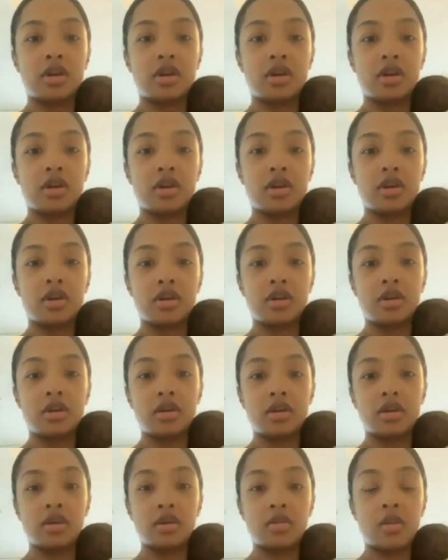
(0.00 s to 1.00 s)

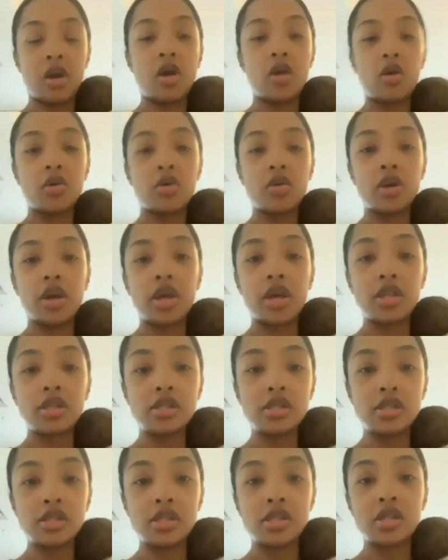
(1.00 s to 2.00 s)
Uh, oh,
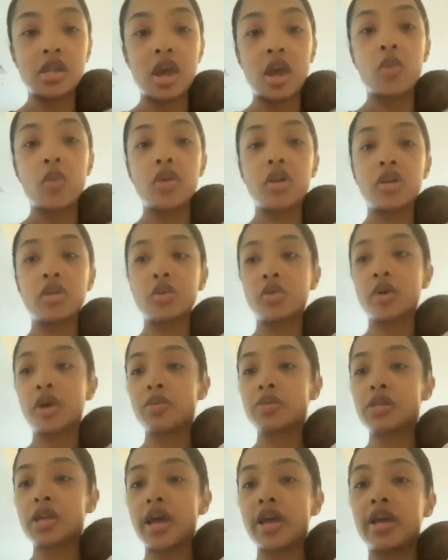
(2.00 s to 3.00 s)
it's I went on the
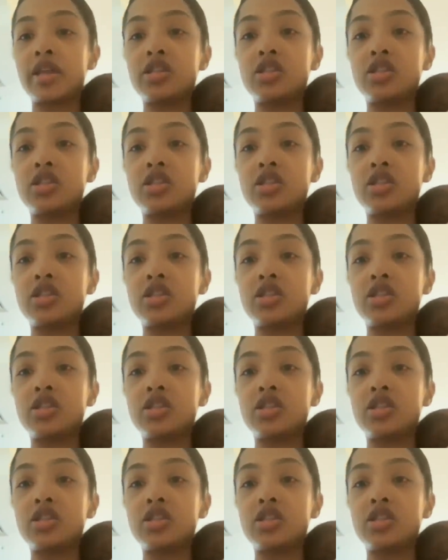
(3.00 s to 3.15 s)
website.